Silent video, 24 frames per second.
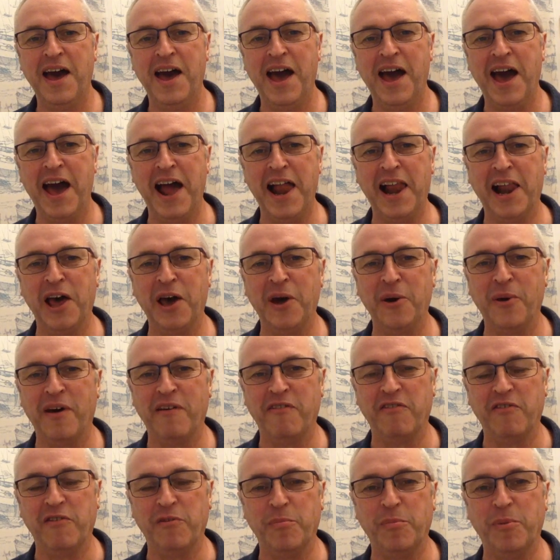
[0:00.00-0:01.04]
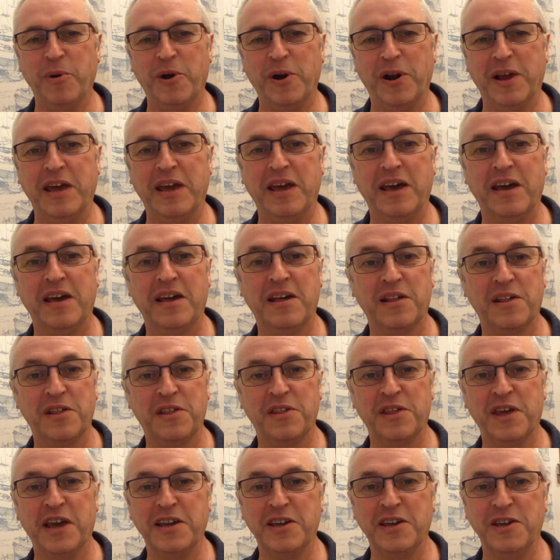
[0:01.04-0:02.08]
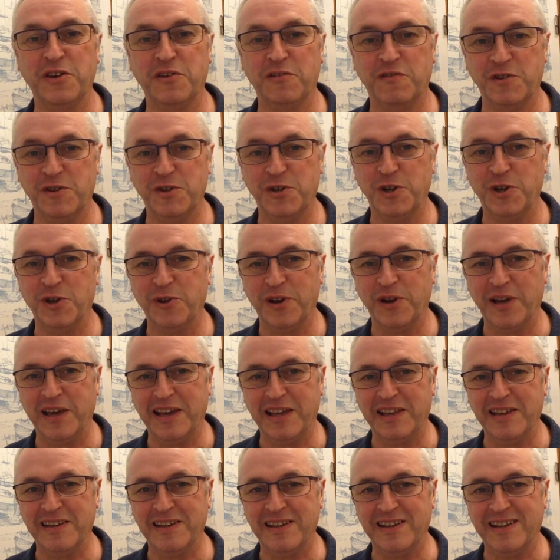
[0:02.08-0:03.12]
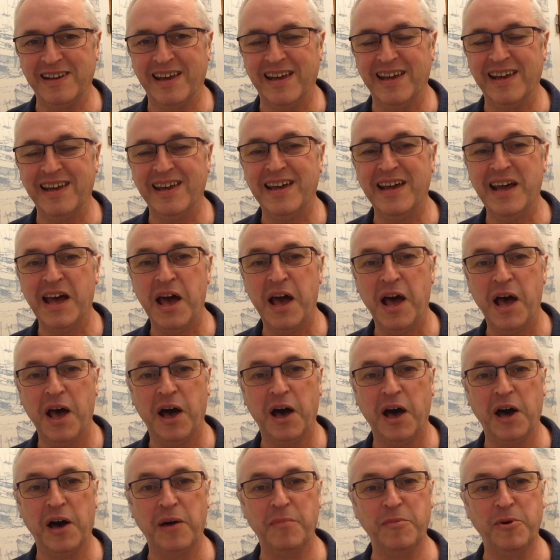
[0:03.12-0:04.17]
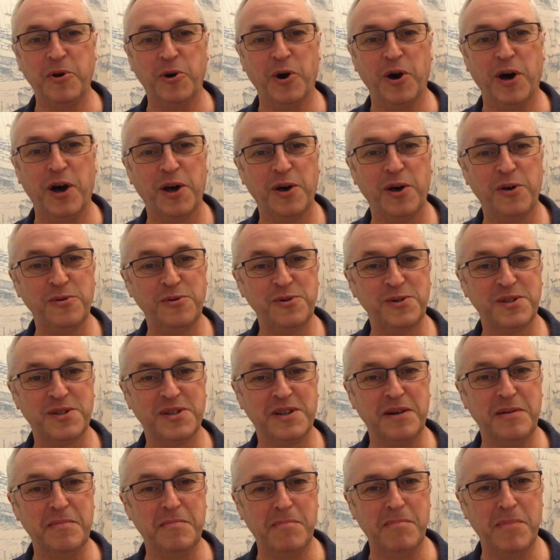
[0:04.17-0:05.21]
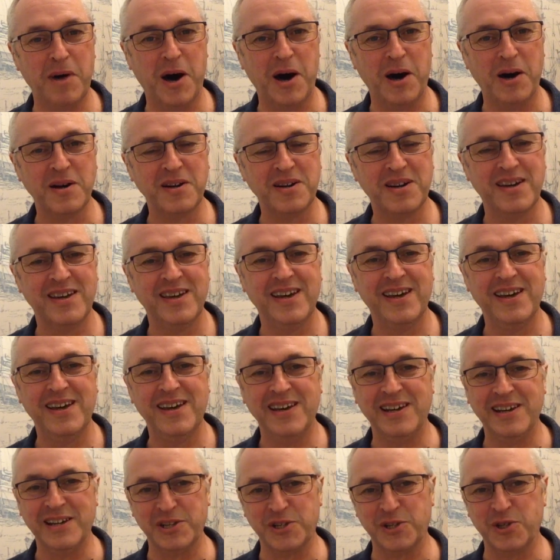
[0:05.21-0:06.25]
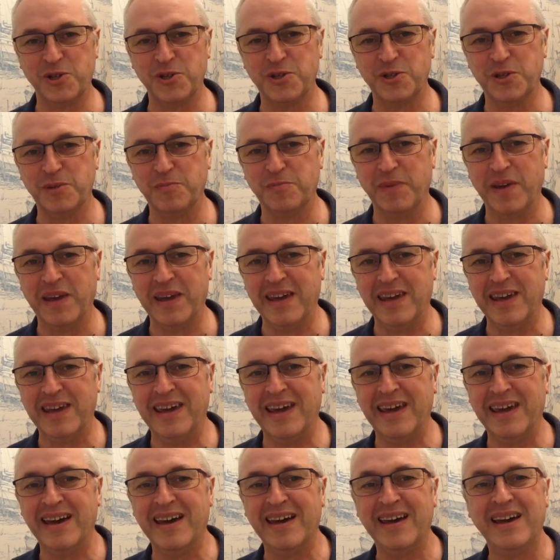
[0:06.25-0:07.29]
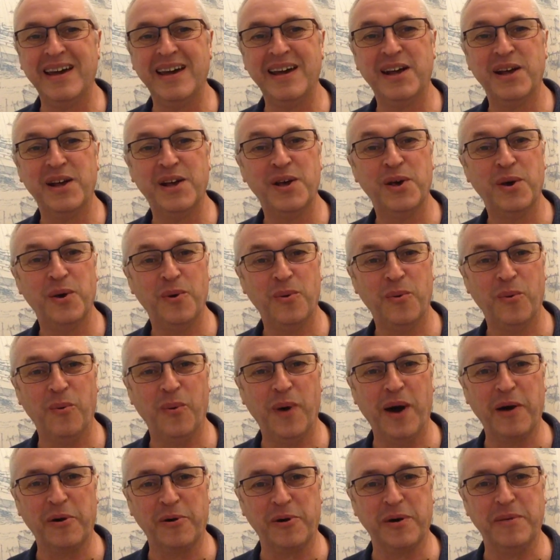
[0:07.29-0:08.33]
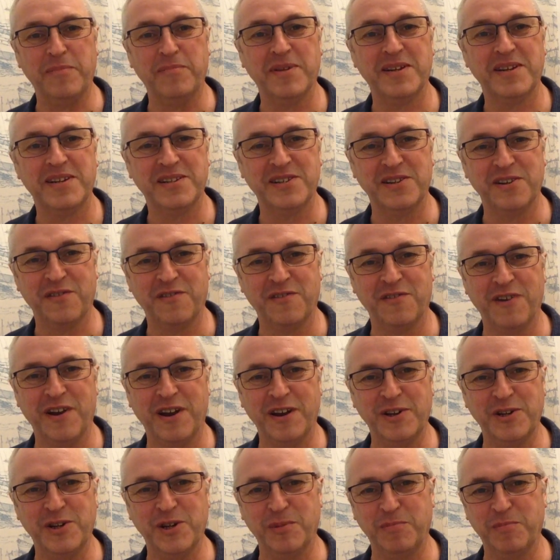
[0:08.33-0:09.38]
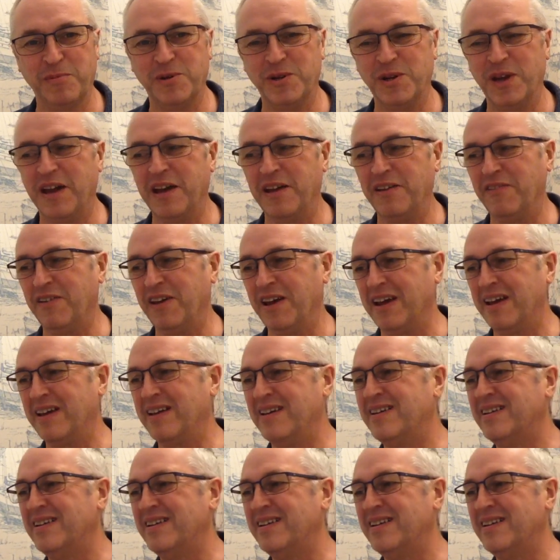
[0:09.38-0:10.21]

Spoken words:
Hello everybody, thank you for tuning in today. I'm your host, Mark. It's good to be here. Welcome to Friendship Shaving.